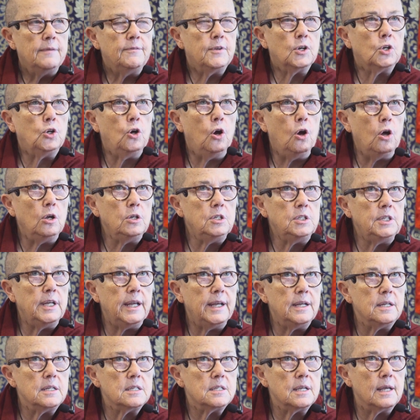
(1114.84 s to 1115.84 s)
The
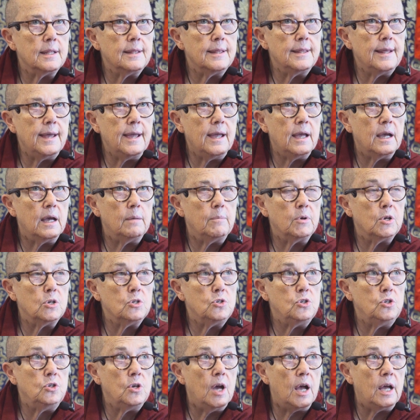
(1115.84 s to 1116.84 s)
contents are there
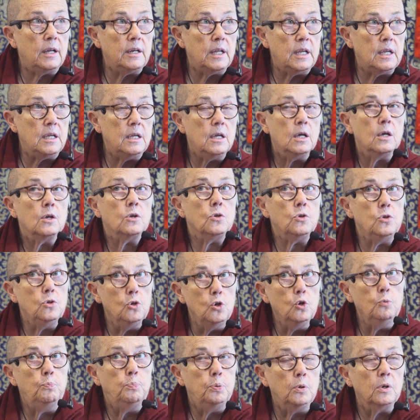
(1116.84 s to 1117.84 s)
because, you, honey,
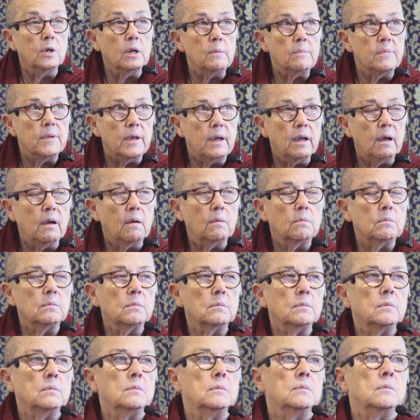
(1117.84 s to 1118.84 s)
you put them there.
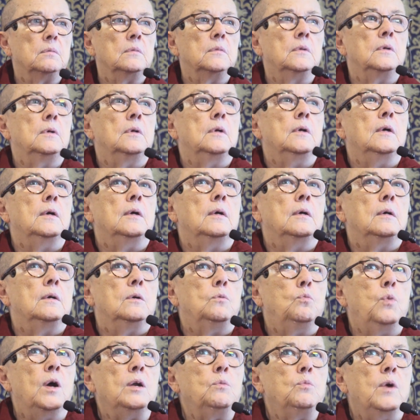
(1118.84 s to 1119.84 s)

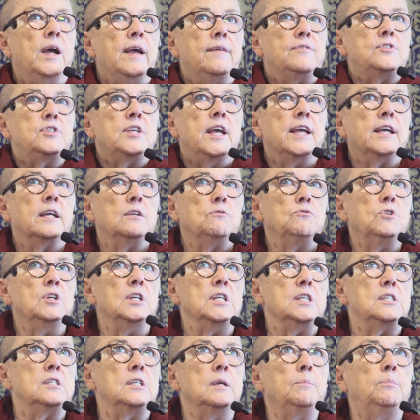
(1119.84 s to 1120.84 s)
One way of saying it
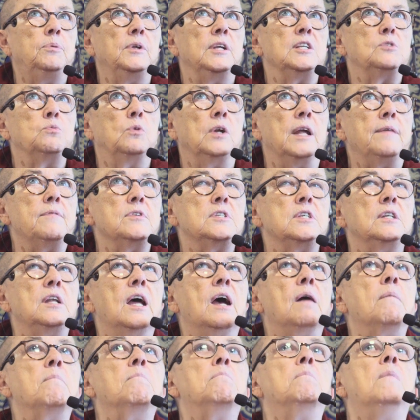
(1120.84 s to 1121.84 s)
really simply is whatever's in
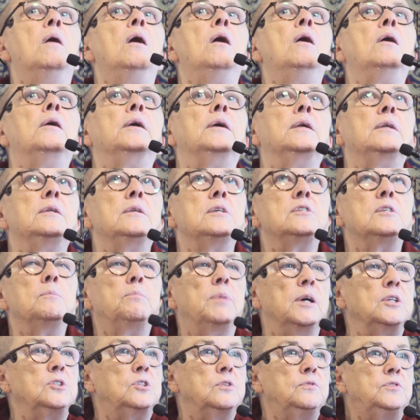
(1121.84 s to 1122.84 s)
our mind is a
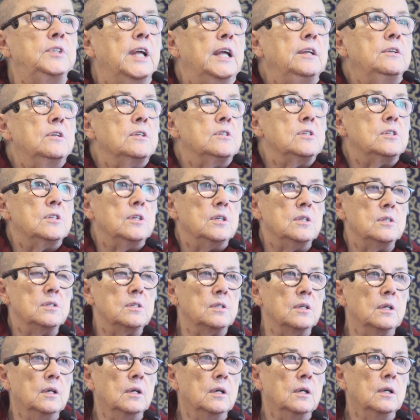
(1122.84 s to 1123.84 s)
bunch of
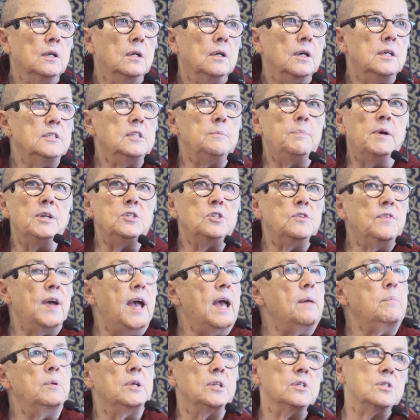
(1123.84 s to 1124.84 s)
tendencies, is a bunch of
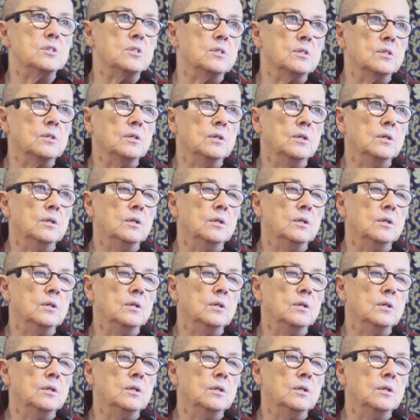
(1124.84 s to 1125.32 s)
habits